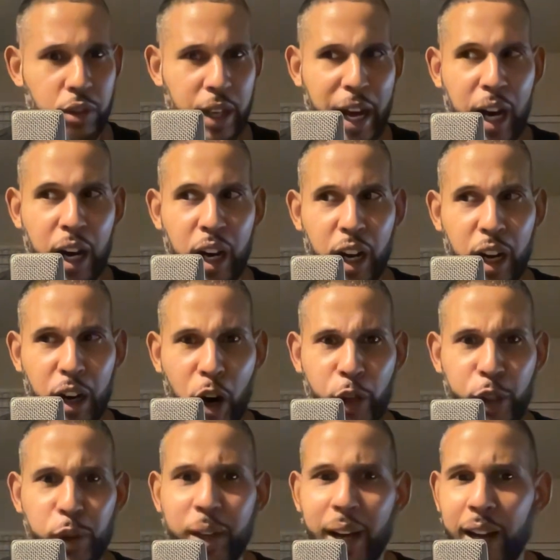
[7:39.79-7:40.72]
Are
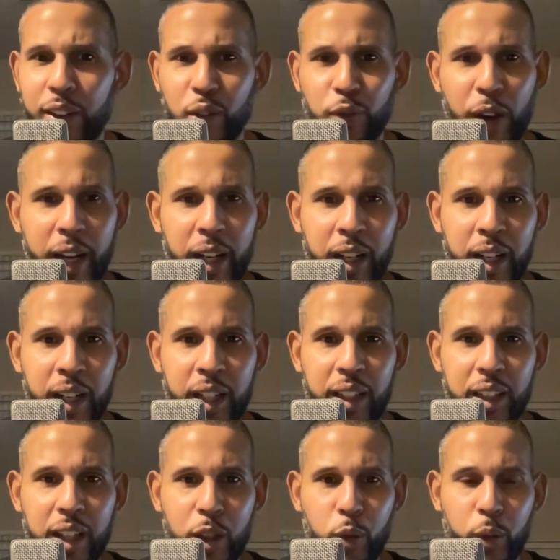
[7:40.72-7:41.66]
you guys finding any
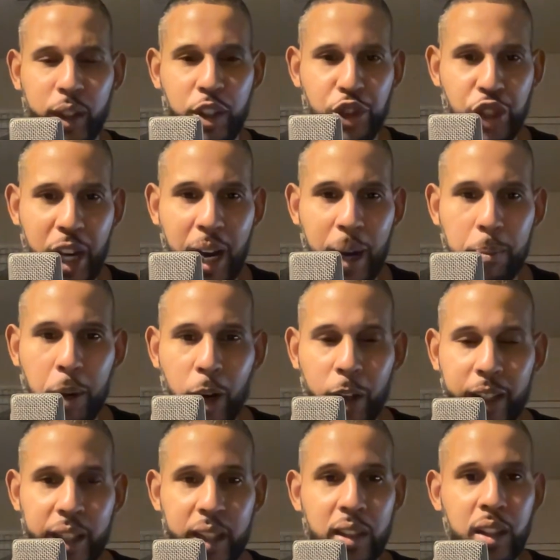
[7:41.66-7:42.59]
luck with the job
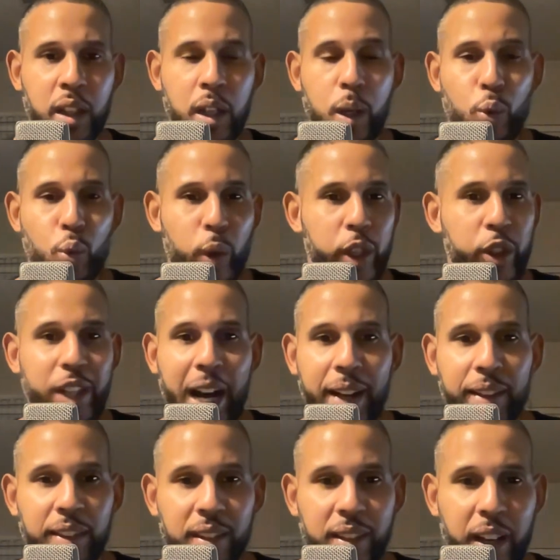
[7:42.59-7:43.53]
market? What are you
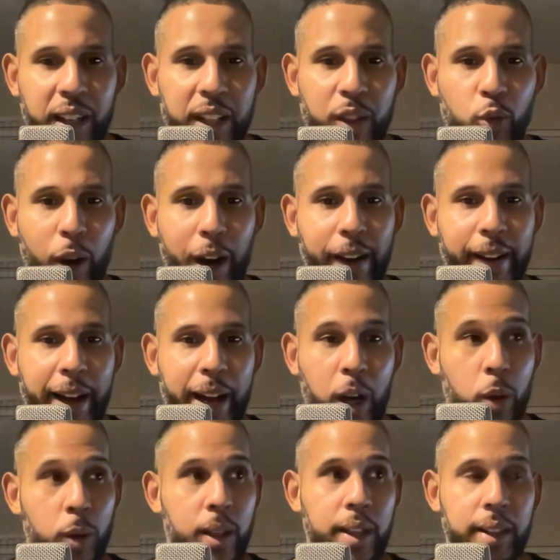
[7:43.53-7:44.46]
guys studying right
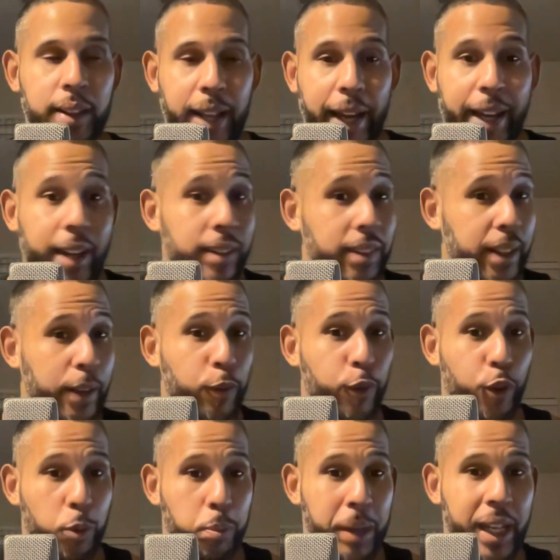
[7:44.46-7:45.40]
now? Like I said,
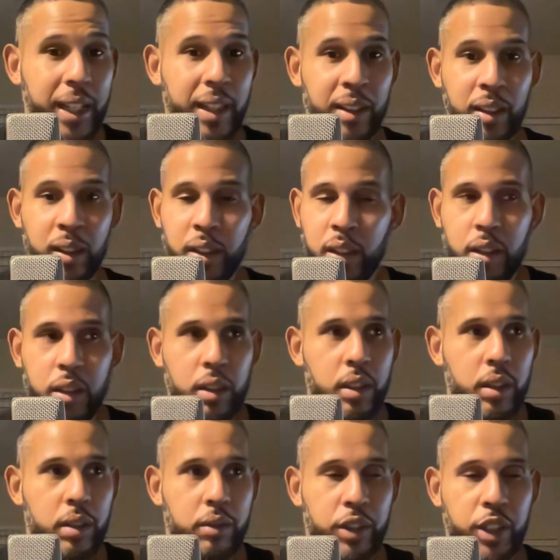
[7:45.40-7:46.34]
for me,
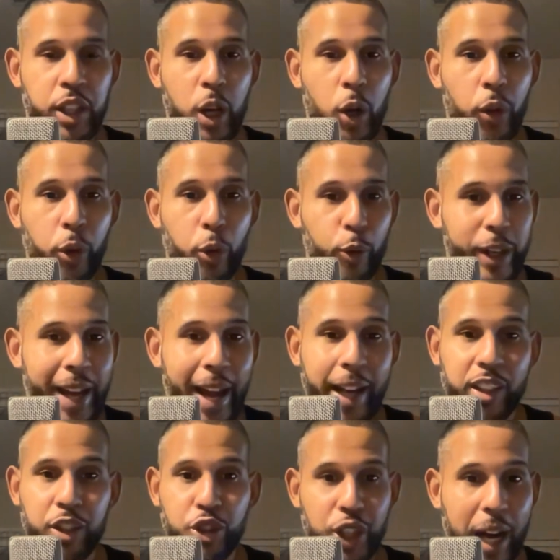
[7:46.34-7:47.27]
the
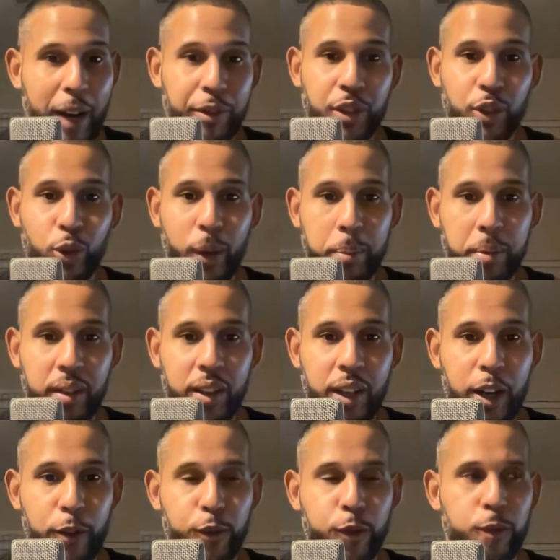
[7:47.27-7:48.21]
React JavaScript
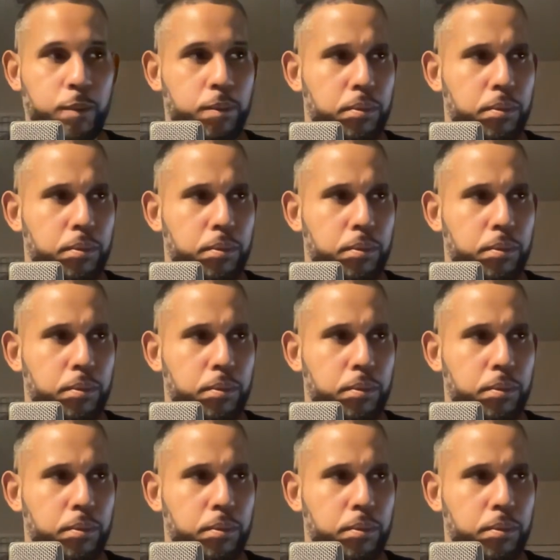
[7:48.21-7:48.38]
stuff,